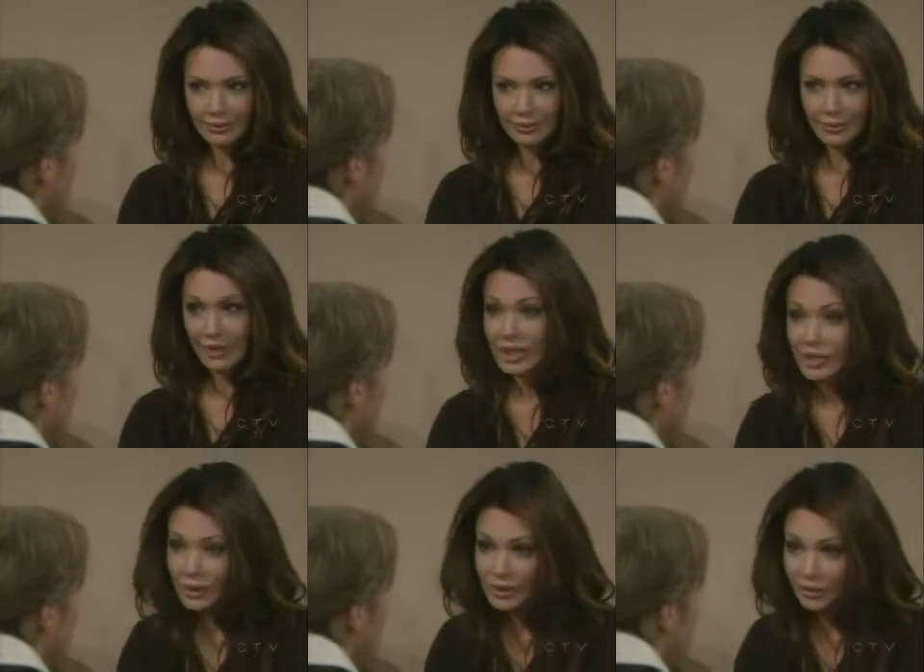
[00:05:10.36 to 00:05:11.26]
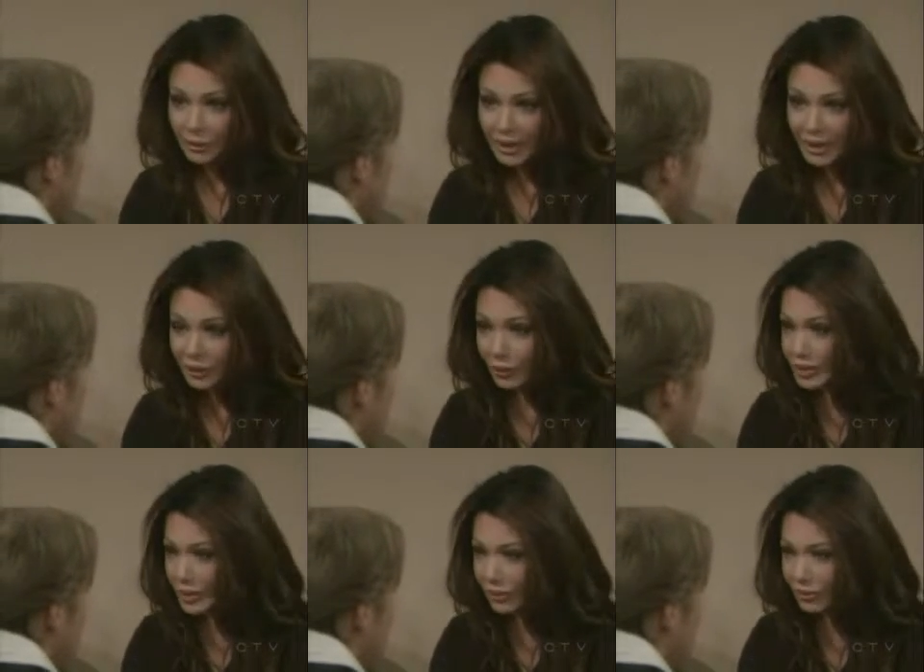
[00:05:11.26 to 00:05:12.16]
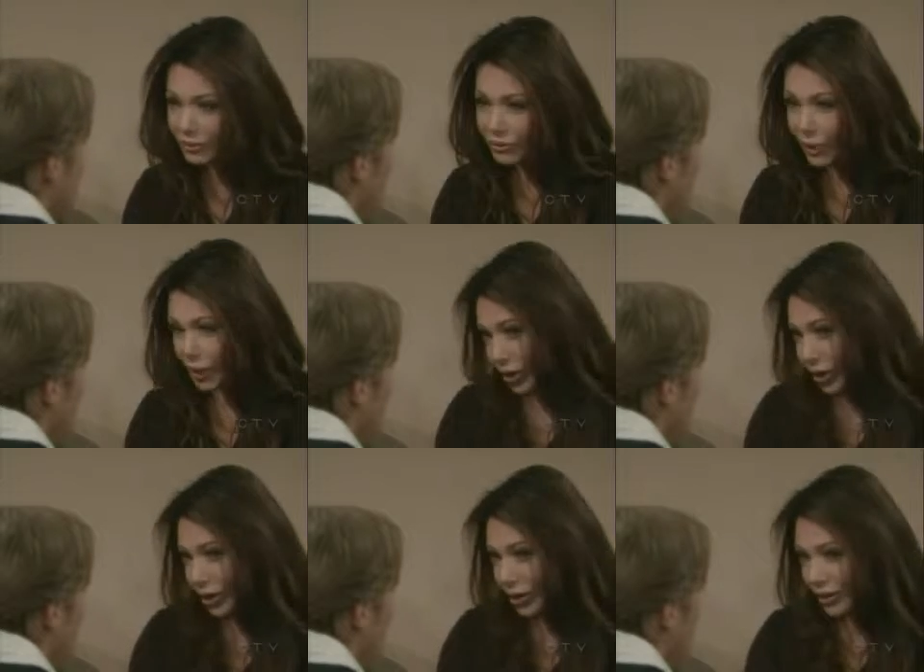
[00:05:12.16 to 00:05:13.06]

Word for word: The guess was it for me or was it for her?